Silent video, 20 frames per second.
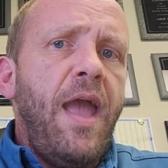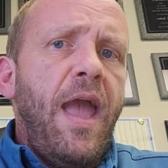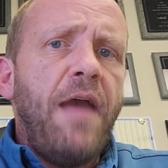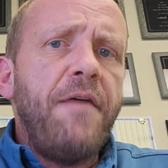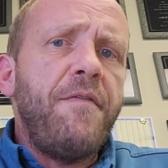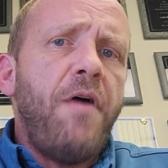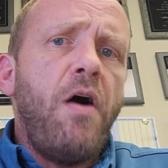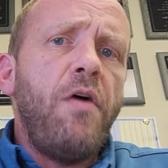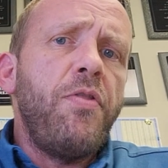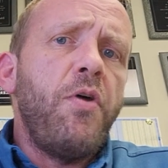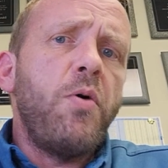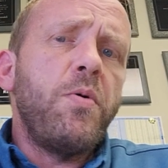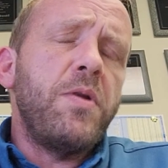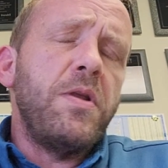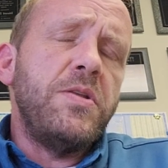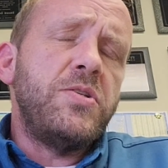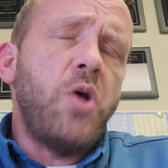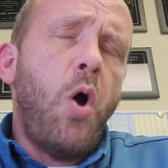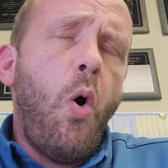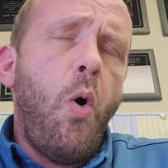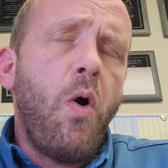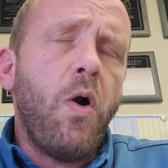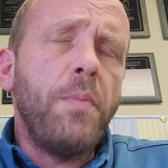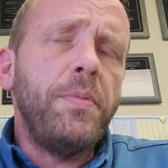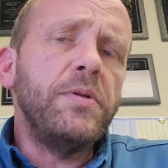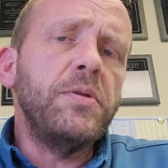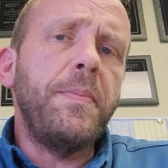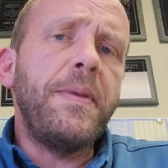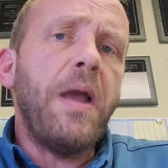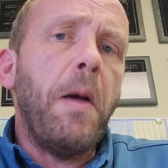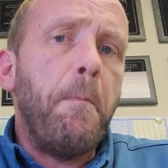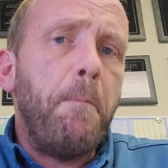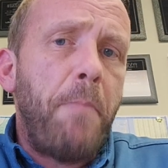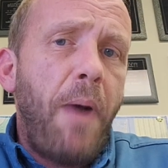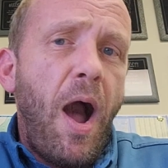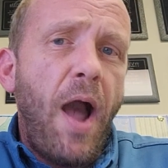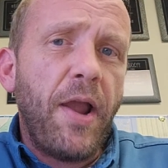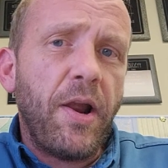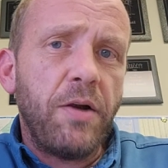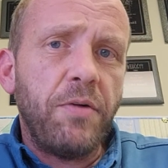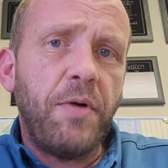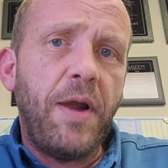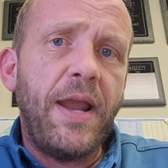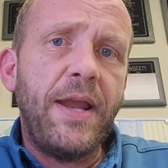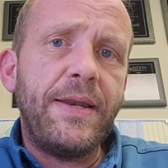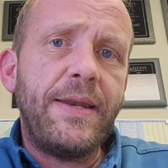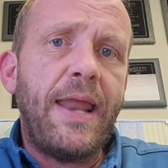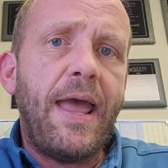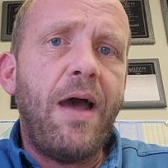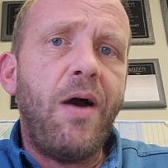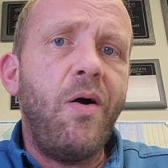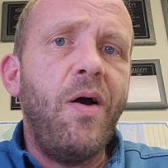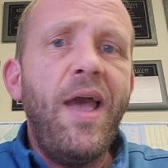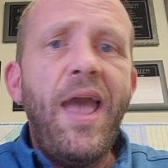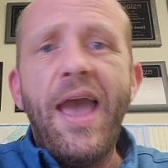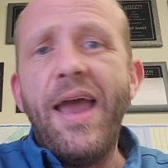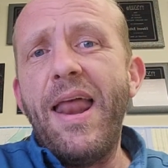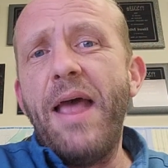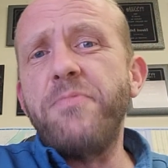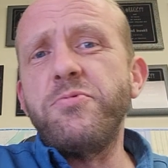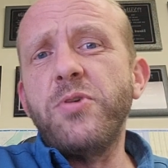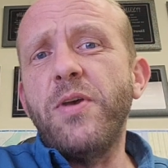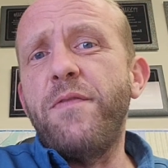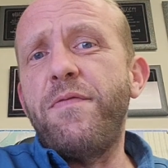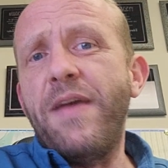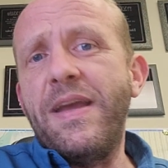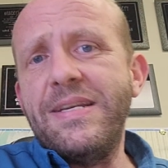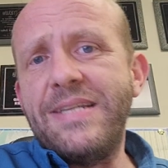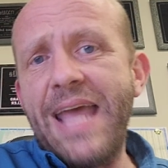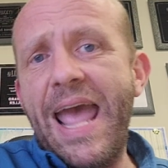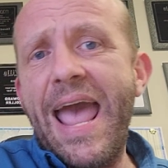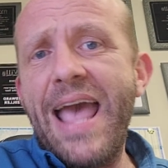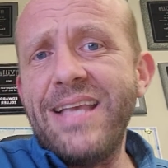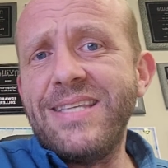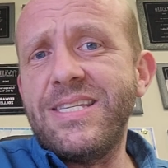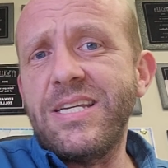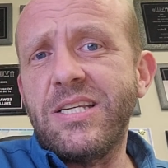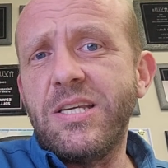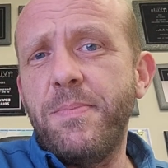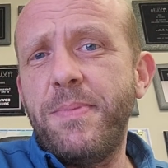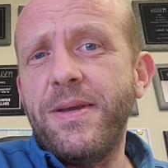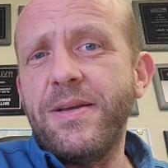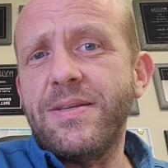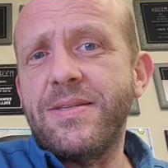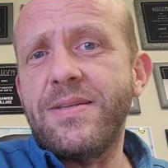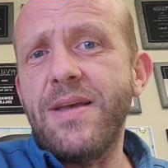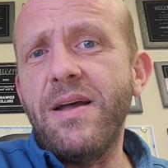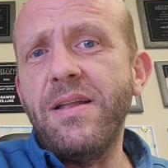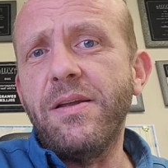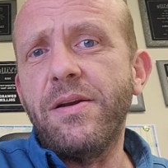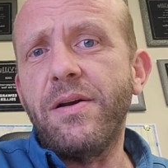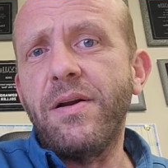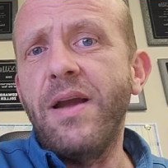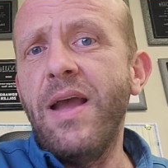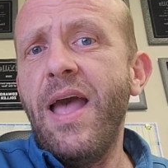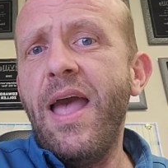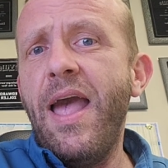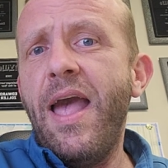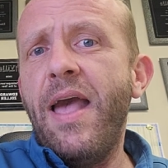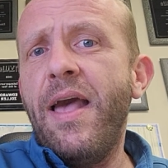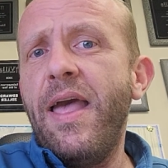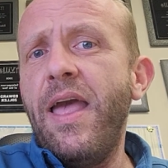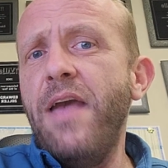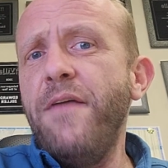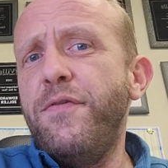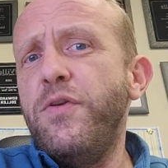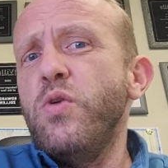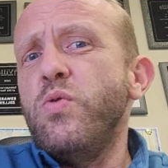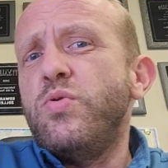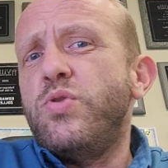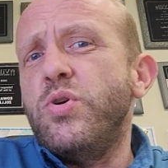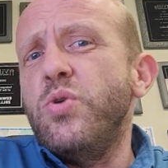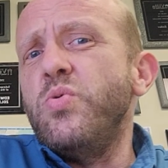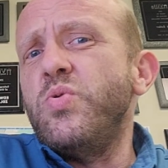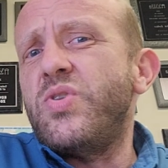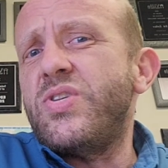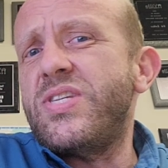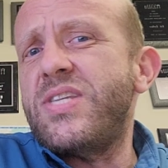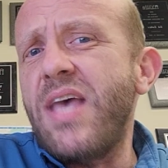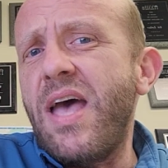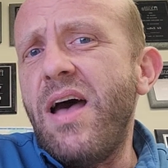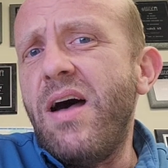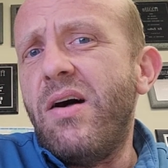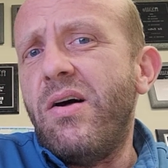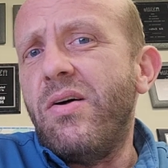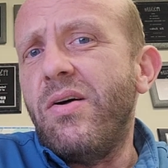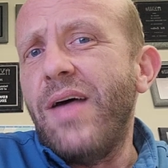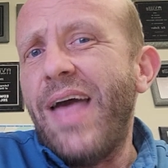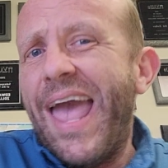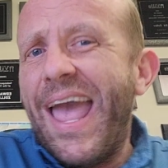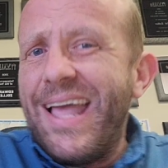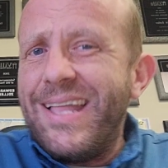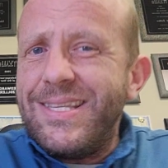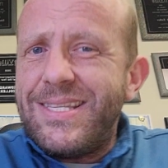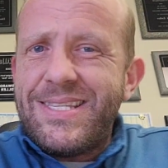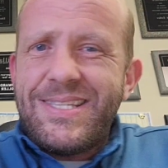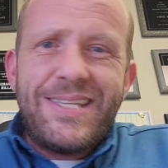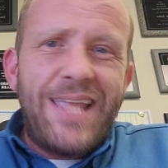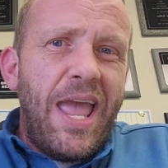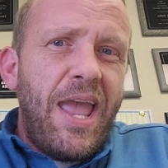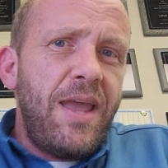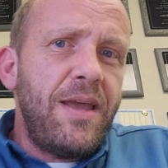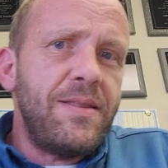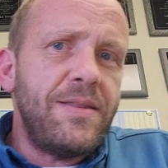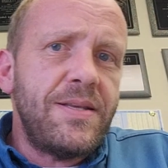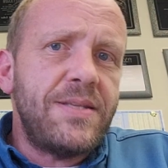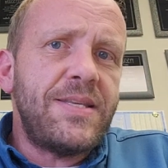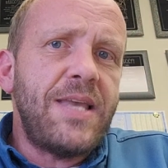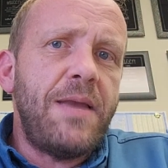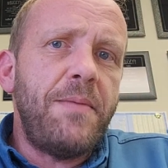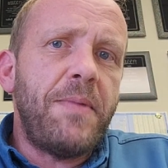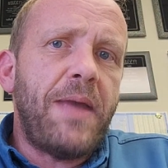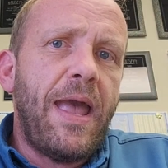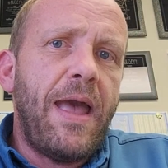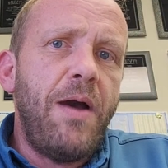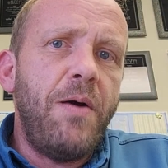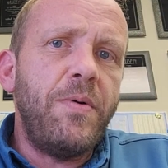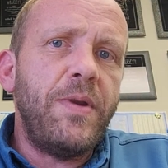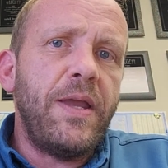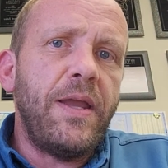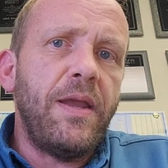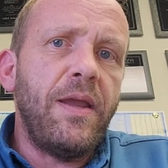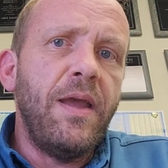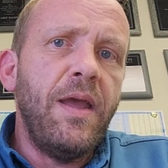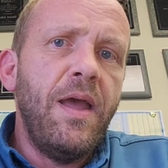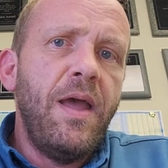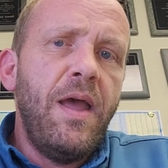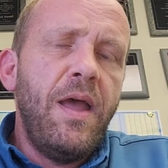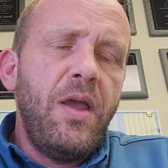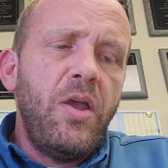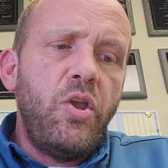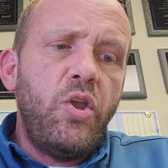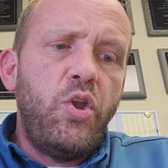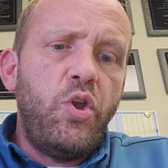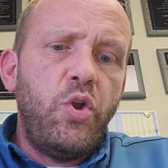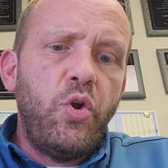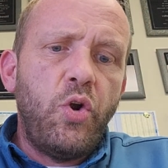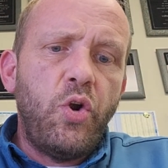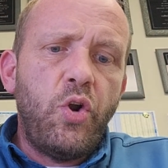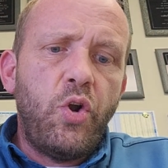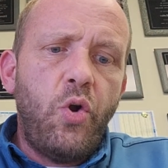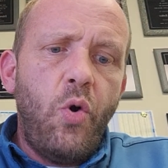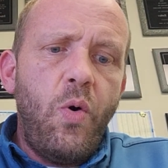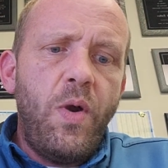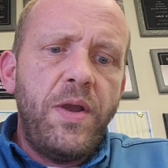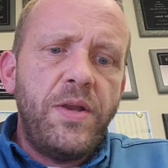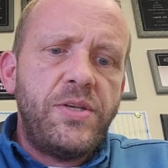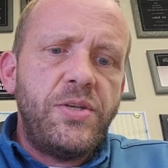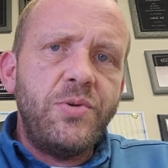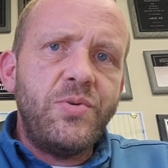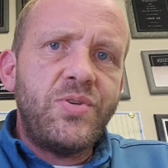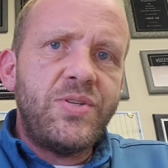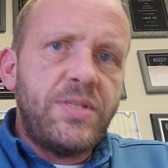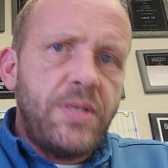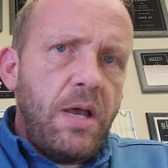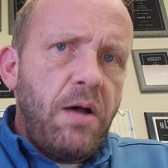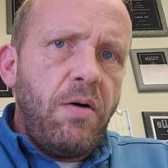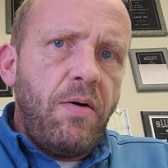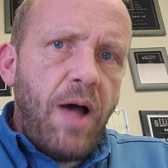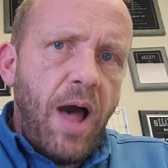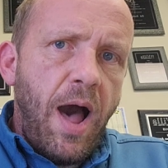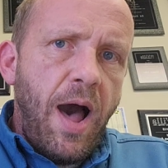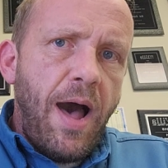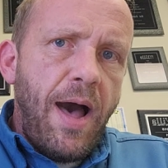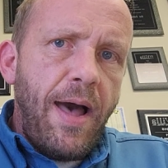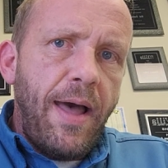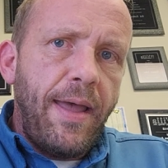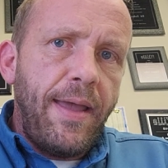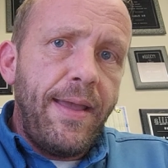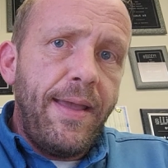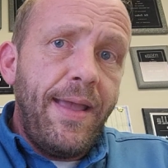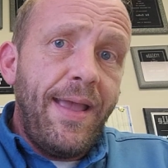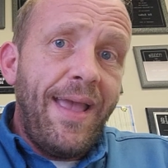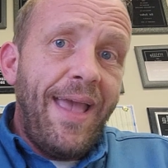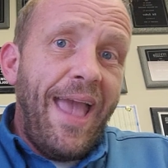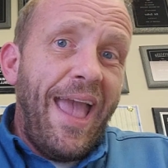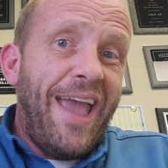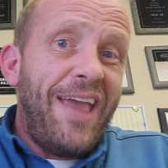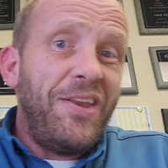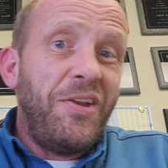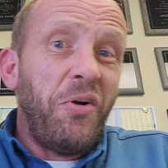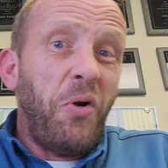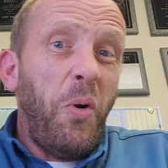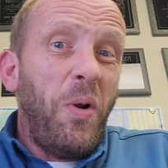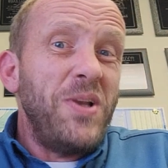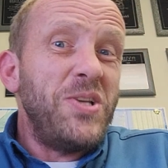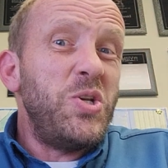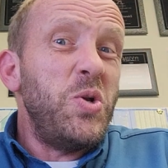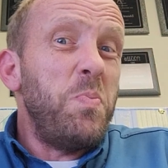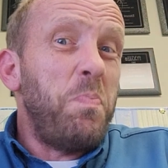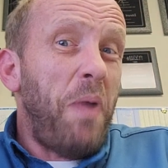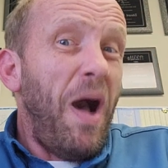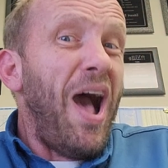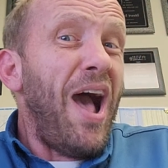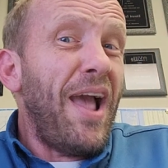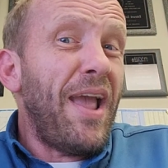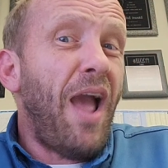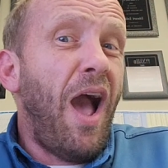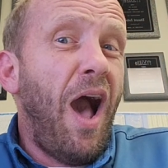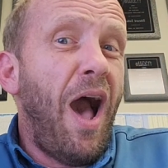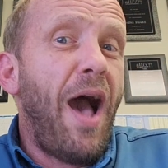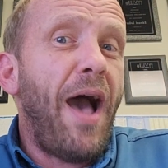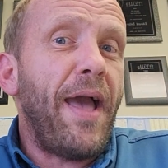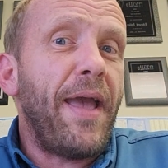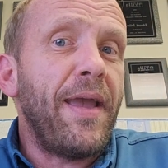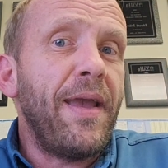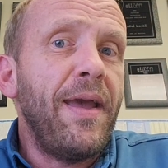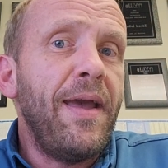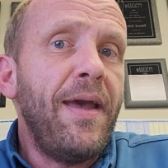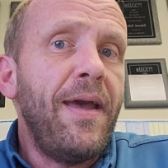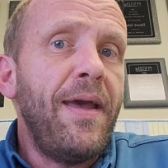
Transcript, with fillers: And although it's horrible to be a buyer right now and absolutely fantastic to be a seller, if you do sell and stay in the same county, you're going to sell high and you're going to buy high.